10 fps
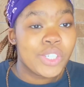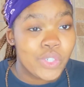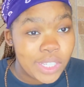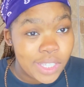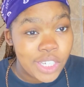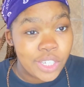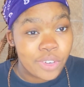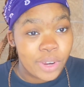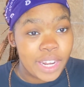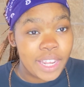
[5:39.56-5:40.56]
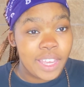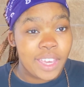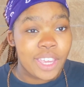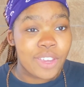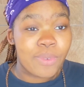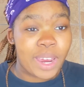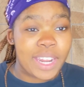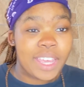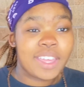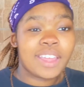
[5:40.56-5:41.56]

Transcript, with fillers: Transition, you ready? You ready?